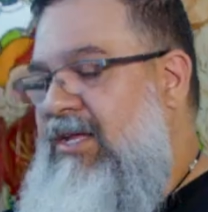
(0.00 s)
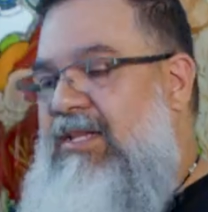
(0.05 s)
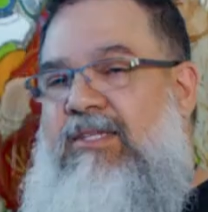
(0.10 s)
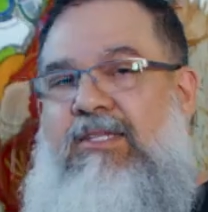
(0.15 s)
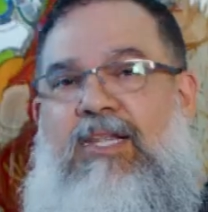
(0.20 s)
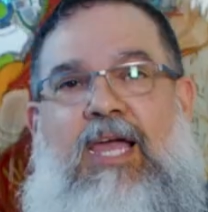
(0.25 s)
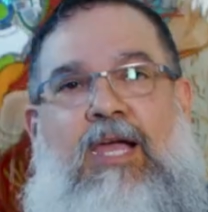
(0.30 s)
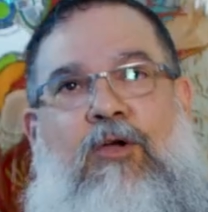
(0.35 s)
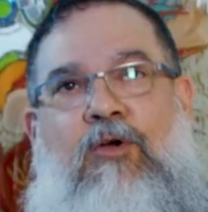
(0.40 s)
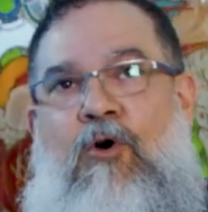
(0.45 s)

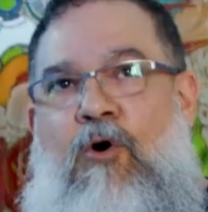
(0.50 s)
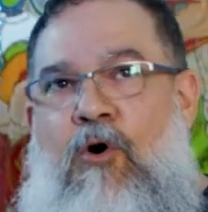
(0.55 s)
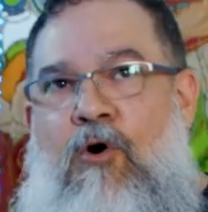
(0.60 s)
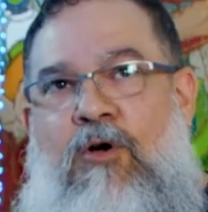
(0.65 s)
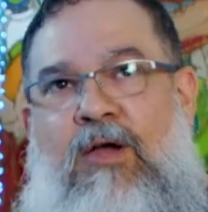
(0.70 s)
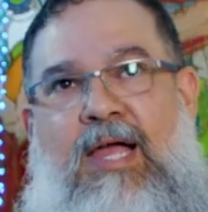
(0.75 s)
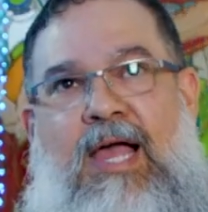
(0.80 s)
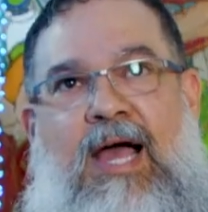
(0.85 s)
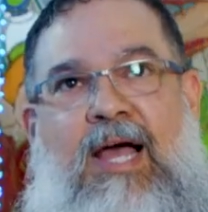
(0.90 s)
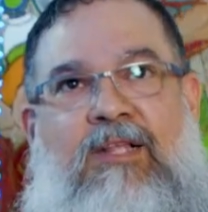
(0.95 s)
the
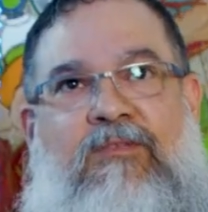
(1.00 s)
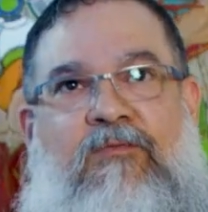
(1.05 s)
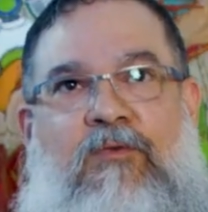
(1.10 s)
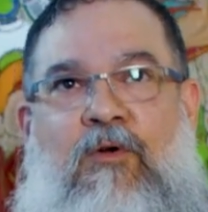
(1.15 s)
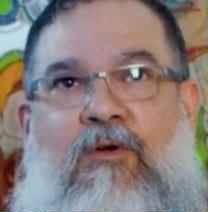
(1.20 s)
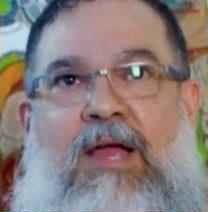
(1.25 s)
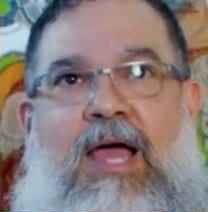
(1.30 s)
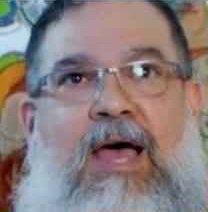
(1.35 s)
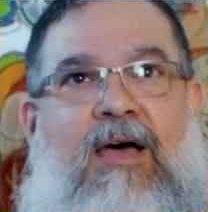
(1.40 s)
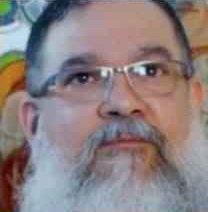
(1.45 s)
congas
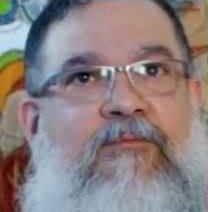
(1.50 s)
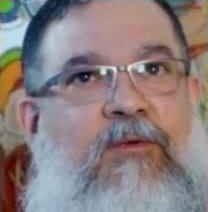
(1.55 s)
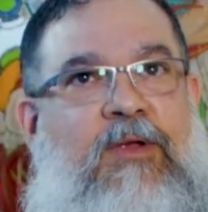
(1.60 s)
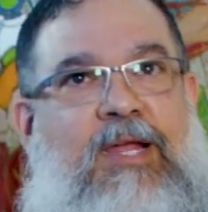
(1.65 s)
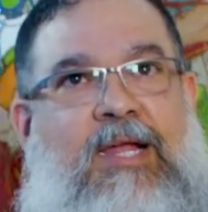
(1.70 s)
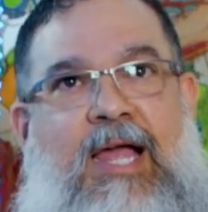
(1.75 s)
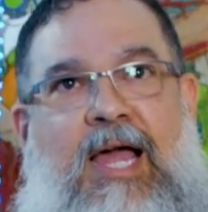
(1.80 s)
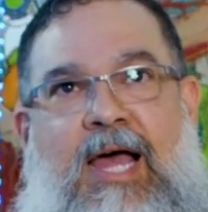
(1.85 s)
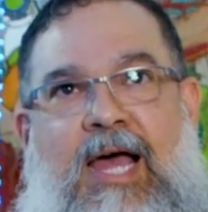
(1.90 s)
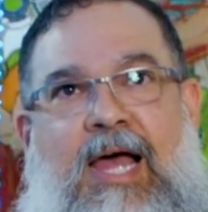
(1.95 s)
from
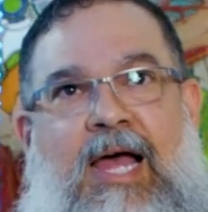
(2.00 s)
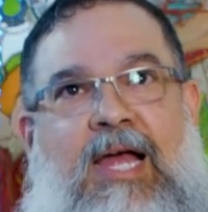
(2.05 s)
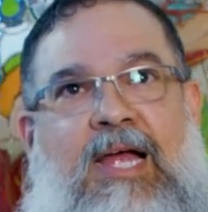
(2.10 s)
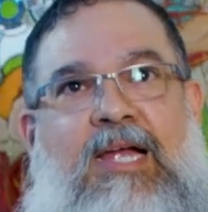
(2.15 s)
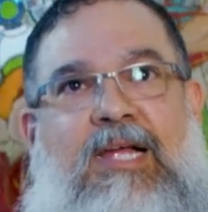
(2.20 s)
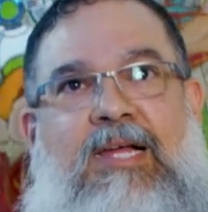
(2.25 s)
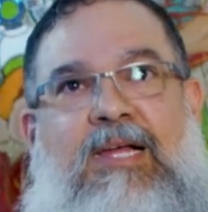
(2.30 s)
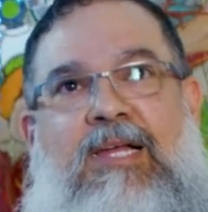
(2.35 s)
Africa,